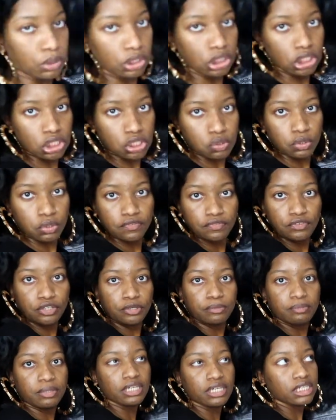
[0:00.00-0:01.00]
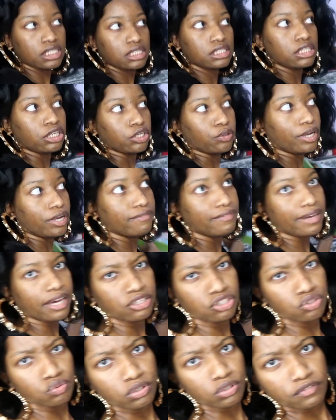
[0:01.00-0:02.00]
really a Swiffer, but it's a great
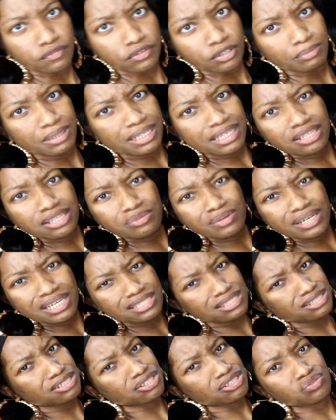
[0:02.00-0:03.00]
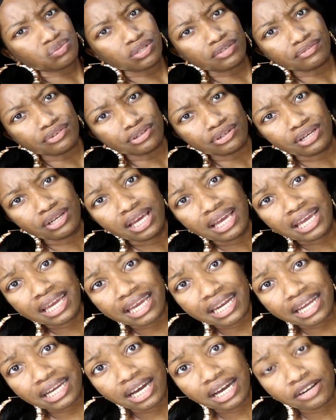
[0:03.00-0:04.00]
value Swiffer. But either way, it's still a Swiffer.
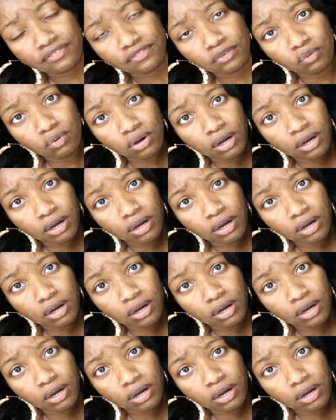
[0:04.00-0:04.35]
And I got it from